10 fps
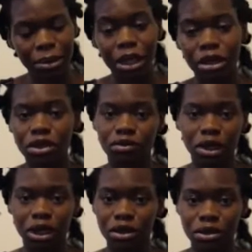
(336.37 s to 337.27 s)
and I don't really
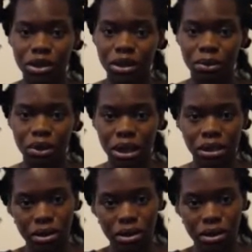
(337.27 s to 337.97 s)
use any products,